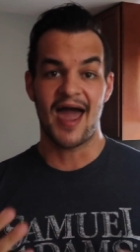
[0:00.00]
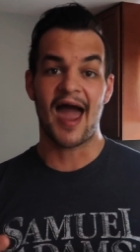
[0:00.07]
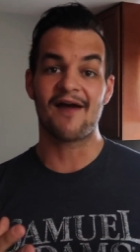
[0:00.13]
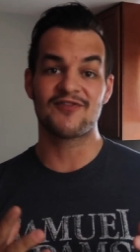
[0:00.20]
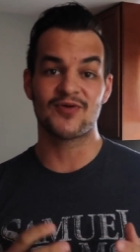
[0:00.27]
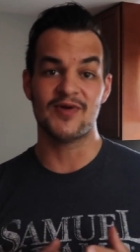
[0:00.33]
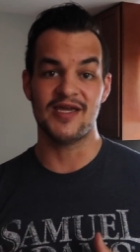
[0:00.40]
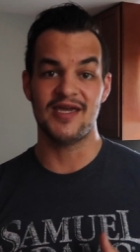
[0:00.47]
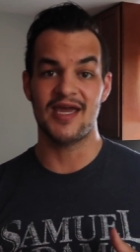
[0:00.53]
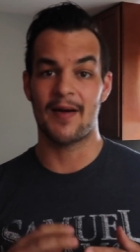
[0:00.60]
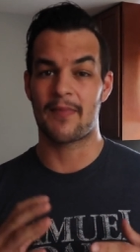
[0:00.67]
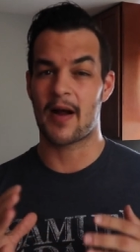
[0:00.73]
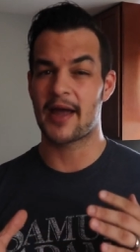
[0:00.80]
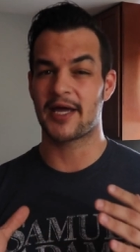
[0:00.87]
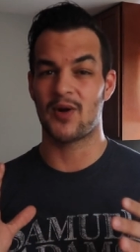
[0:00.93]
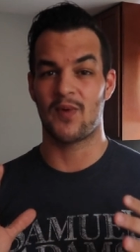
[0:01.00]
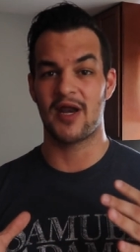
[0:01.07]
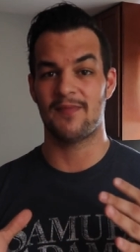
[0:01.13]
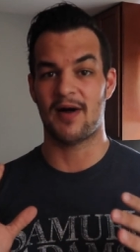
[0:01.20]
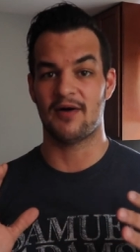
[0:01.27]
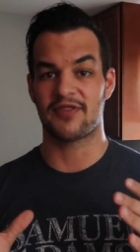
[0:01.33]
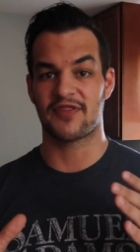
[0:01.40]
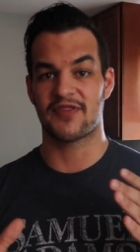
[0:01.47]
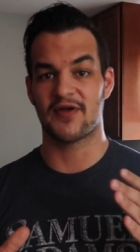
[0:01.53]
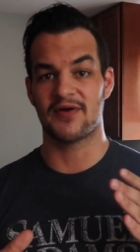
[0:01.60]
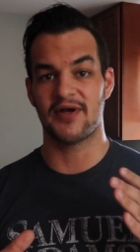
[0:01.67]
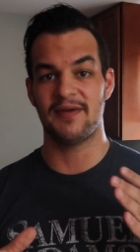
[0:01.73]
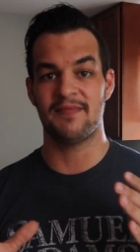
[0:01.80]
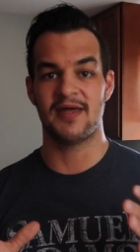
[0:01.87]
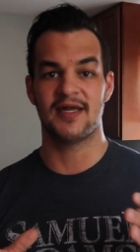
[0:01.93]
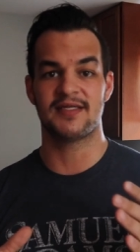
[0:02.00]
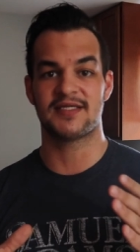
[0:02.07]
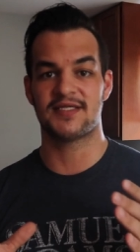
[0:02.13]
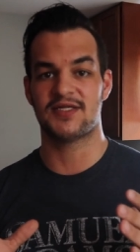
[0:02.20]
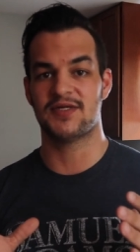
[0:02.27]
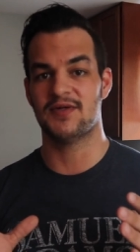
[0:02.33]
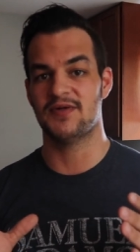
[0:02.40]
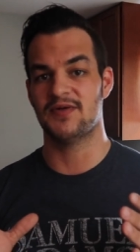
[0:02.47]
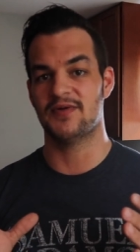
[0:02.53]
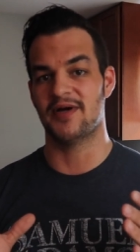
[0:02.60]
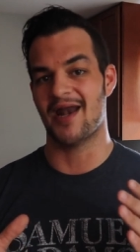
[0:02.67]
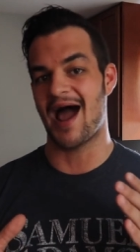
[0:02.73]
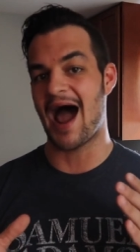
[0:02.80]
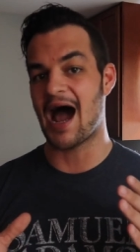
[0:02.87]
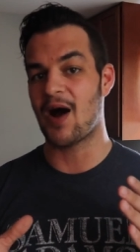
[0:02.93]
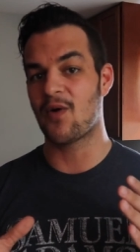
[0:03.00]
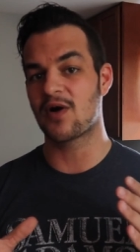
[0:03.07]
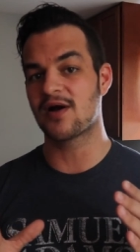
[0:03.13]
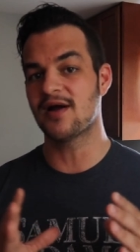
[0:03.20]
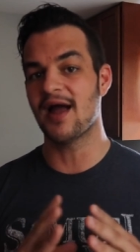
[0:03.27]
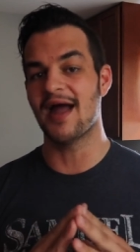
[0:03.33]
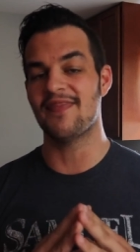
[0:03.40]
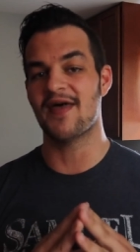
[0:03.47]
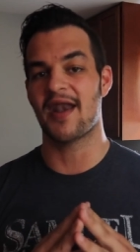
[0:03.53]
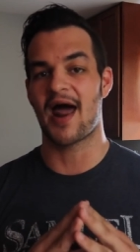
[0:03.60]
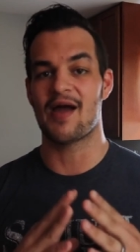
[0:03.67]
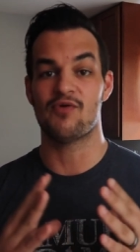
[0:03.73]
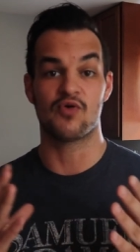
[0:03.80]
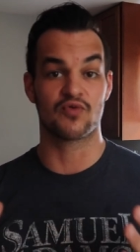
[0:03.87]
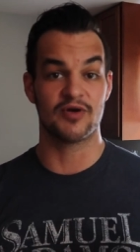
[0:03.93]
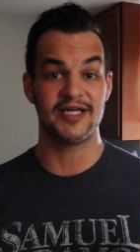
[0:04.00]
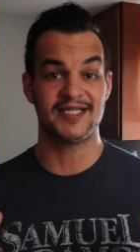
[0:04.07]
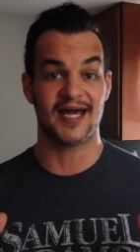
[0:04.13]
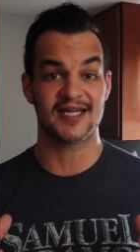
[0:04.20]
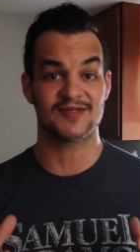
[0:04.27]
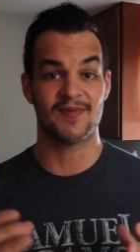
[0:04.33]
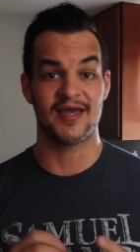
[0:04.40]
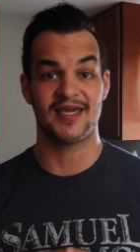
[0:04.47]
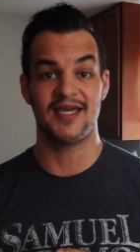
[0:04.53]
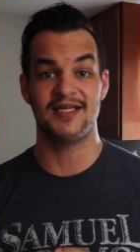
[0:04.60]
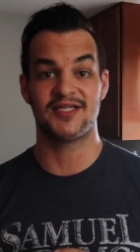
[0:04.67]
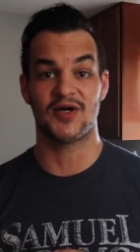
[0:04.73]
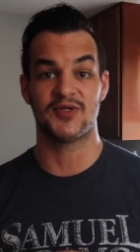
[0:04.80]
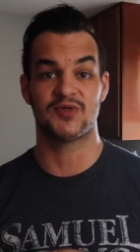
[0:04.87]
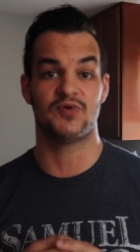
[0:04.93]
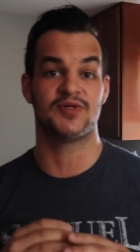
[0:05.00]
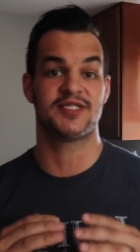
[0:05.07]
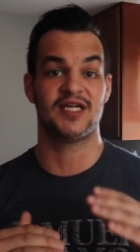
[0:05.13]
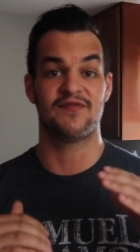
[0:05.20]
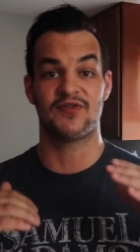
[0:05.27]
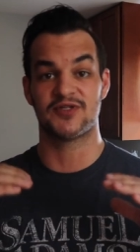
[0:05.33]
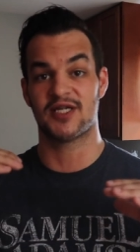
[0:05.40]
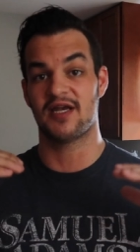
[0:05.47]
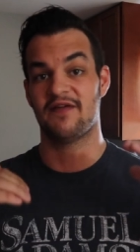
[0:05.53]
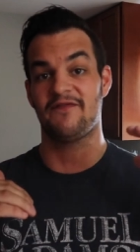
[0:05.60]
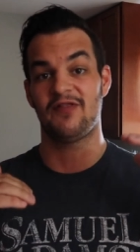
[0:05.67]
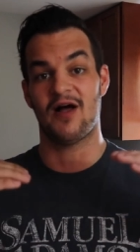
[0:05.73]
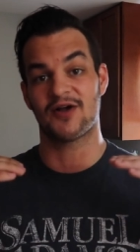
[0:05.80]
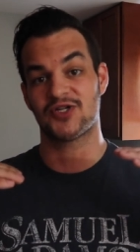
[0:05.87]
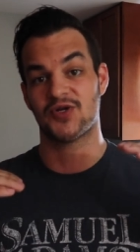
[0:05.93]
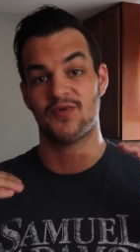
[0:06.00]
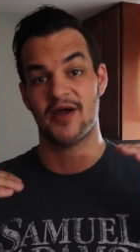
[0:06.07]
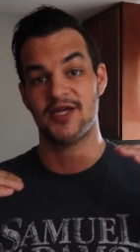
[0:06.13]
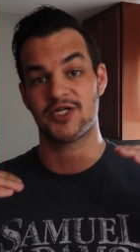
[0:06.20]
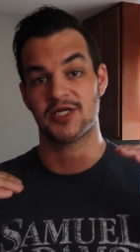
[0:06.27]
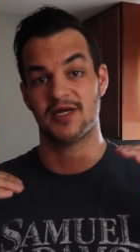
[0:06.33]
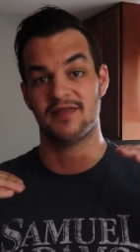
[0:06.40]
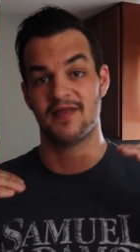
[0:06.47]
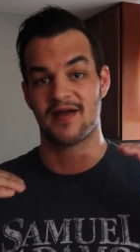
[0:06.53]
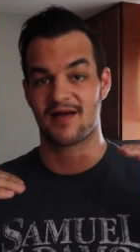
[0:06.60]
After we eat, I'm probably gonna wait about 30 minutes to an hour and then I will retest my ketones and we'll see if there's any fluctuation in